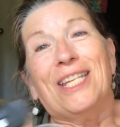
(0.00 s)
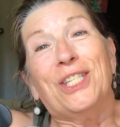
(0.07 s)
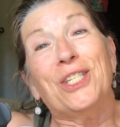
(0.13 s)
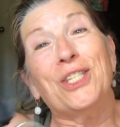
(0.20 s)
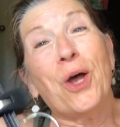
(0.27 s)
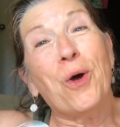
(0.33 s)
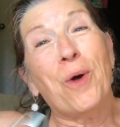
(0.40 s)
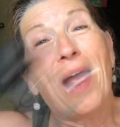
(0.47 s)

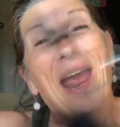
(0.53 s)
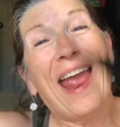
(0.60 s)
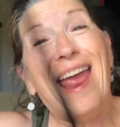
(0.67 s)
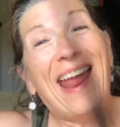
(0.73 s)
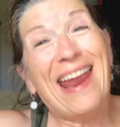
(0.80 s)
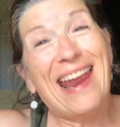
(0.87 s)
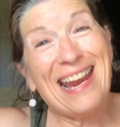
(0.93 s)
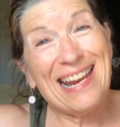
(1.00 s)
So
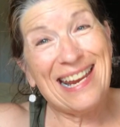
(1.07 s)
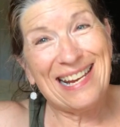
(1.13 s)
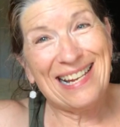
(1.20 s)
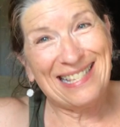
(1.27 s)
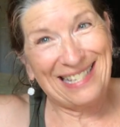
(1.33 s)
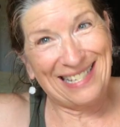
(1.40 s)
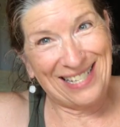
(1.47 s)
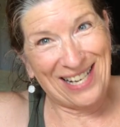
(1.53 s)

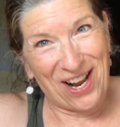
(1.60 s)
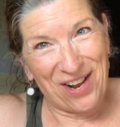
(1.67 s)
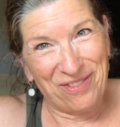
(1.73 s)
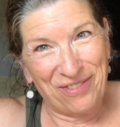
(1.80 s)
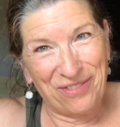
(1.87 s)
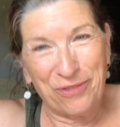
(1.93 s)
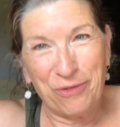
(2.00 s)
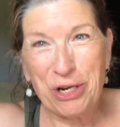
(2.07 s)
hanging stuff,
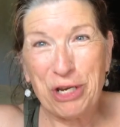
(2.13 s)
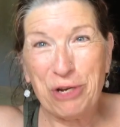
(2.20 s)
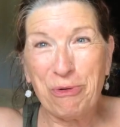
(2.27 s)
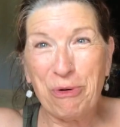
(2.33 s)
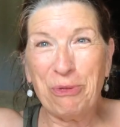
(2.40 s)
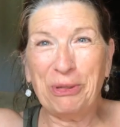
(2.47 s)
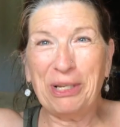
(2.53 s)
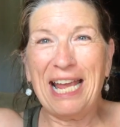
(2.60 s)
when you
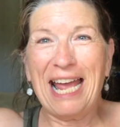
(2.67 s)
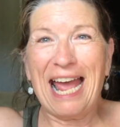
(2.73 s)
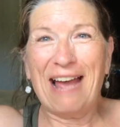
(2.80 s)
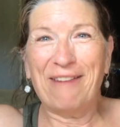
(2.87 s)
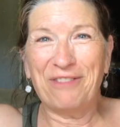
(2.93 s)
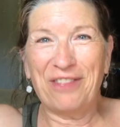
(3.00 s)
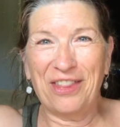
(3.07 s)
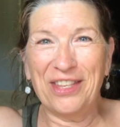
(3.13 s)
only
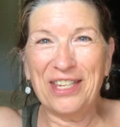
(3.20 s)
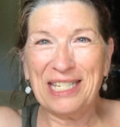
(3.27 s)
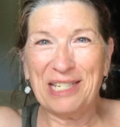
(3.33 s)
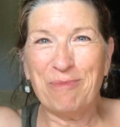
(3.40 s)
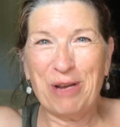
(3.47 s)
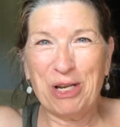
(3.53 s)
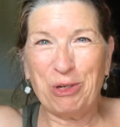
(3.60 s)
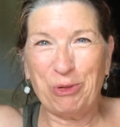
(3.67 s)
have this
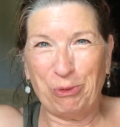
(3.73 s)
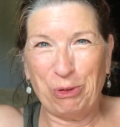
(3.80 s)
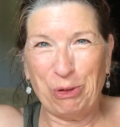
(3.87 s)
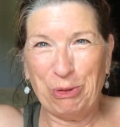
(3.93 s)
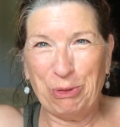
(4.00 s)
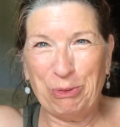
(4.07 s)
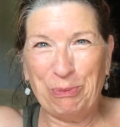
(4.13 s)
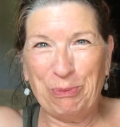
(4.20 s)
much
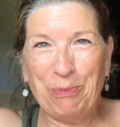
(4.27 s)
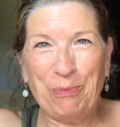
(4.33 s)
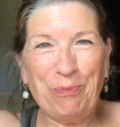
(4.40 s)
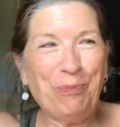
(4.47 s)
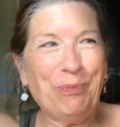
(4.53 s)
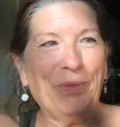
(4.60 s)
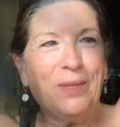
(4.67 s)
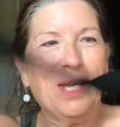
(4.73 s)
room,
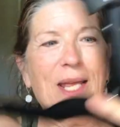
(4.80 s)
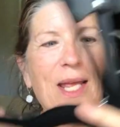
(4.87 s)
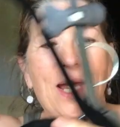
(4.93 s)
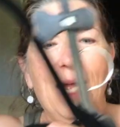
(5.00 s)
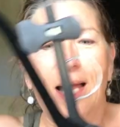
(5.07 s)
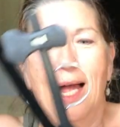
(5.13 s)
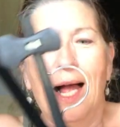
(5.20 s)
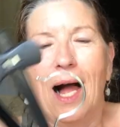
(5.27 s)

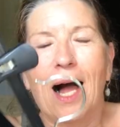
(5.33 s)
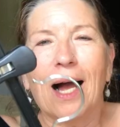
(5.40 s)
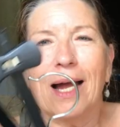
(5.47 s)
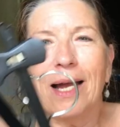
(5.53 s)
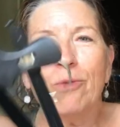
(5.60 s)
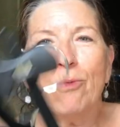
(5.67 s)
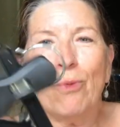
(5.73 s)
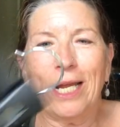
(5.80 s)

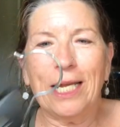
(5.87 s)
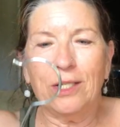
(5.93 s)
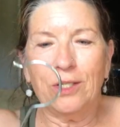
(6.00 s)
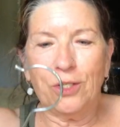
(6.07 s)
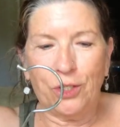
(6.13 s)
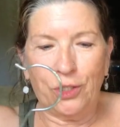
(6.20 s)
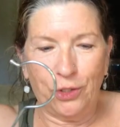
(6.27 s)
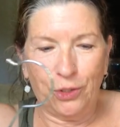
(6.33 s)
I
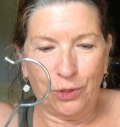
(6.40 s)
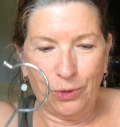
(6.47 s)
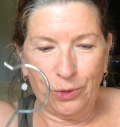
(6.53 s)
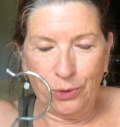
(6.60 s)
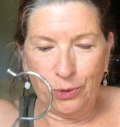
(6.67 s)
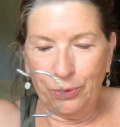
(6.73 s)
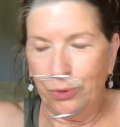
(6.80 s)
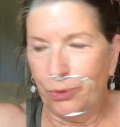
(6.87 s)
went
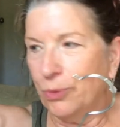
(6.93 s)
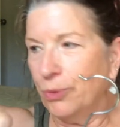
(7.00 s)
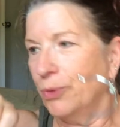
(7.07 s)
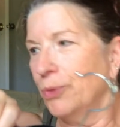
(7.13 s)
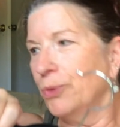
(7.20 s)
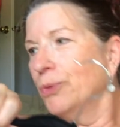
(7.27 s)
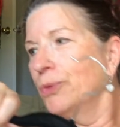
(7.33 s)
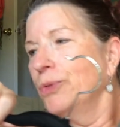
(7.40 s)
to
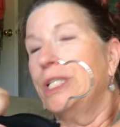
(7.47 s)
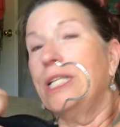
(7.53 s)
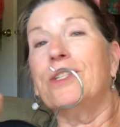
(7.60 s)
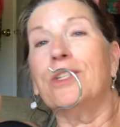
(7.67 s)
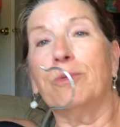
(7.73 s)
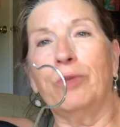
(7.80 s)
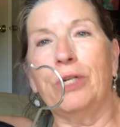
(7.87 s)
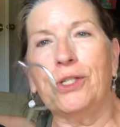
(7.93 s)
get
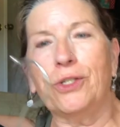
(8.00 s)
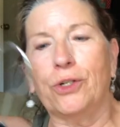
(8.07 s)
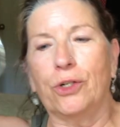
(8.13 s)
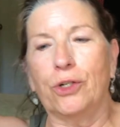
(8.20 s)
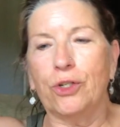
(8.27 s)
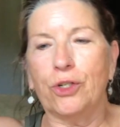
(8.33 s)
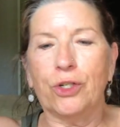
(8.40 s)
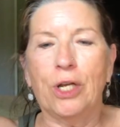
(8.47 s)
some
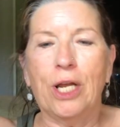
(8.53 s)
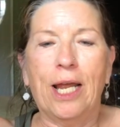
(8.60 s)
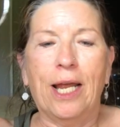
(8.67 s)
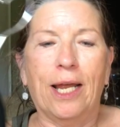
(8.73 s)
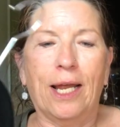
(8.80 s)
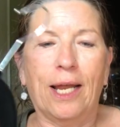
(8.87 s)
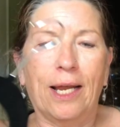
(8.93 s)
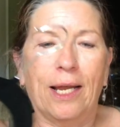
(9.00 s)
research
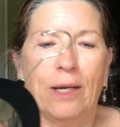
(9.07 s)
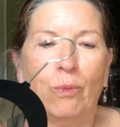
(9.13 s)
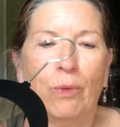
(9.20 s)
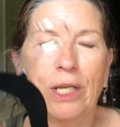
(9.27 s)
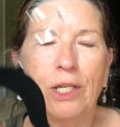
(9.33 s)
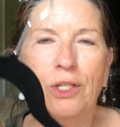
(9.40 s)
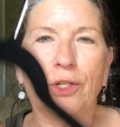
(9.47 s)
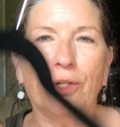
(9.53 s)
and
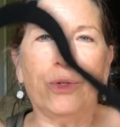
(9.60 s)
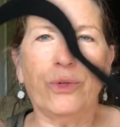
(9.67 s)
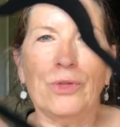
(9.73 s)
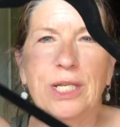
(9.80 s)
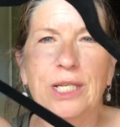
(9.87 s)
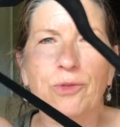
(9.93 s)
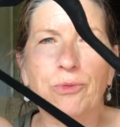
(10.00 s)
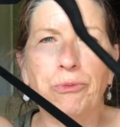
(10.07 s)
went to
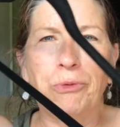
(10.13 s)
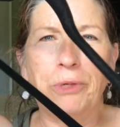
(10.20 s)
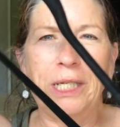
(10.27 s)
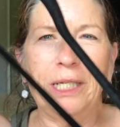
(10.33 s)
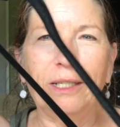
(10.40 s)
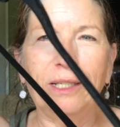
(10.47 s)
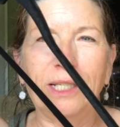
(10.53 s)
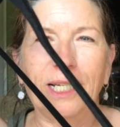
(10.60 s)
these
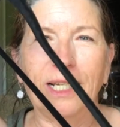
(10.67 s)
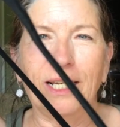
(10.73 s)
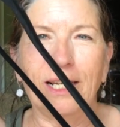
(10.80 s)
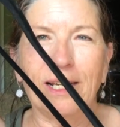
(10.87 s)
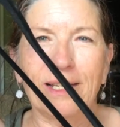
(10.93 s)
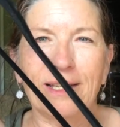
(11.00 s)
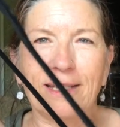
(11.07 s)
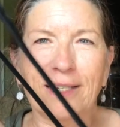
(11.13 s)

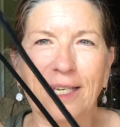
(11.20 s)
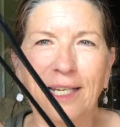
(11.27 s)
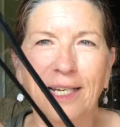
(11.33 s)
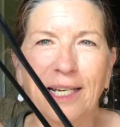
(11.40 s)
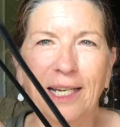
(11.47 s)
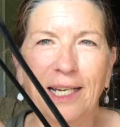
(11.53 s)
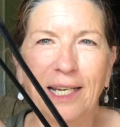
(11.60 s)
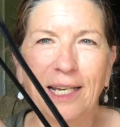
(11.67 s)
really
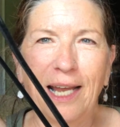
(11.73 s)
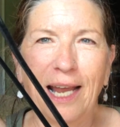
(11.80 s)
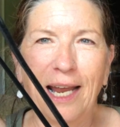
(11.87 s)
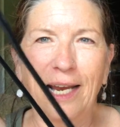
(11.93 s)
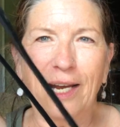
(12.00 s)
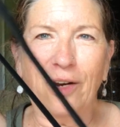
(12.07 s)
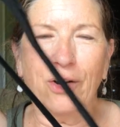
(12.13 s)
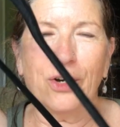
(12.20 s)
skinny
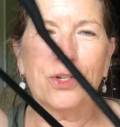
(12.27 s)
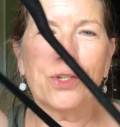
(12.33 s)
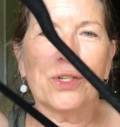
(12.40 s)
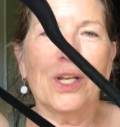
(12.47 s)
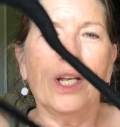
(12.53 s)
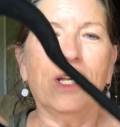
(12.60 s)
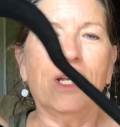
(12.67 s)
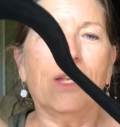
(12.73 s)
hangers.
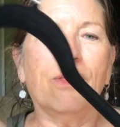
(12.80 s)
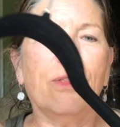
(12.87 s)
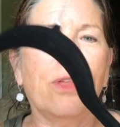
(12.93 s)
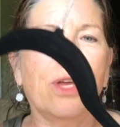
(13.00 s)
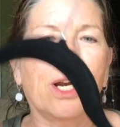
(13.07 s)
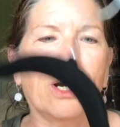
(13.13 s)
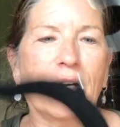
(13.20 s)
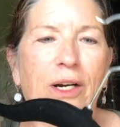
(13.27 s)

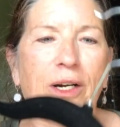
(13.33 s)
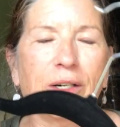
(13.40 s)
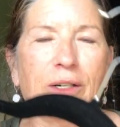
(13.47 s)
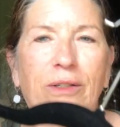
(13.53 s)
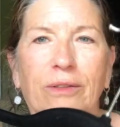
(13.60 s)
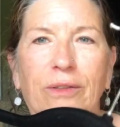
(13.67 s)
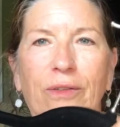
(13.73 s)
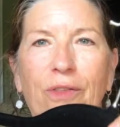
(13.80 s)

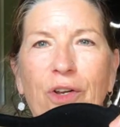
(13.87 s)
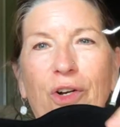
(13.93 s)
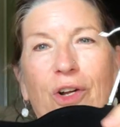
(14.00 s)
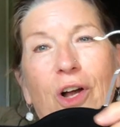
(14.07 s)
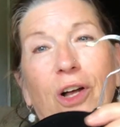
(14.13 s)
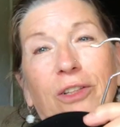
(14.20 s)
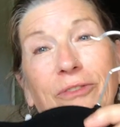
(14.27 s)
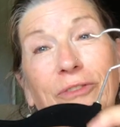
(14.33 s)
They're
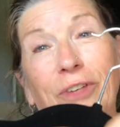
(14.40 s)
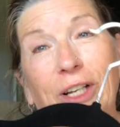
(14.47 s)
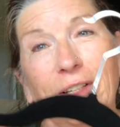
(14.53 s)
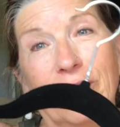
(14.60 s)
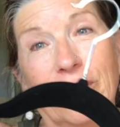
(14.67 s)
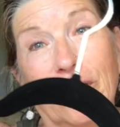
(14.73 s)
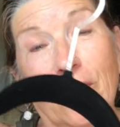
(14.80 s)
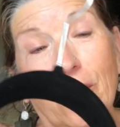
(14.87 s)
called
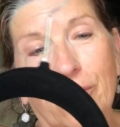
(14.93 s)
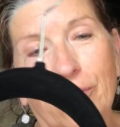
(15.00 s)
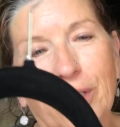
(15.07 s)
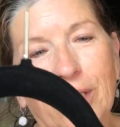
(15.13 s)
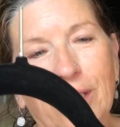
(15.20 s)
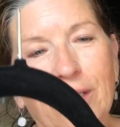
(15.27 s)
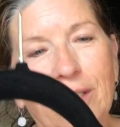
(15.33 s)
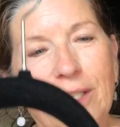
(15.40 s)
velvet
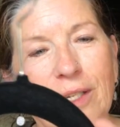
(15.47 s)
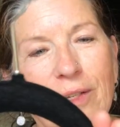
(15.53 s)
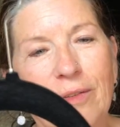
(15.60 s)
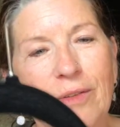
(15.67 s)
coated.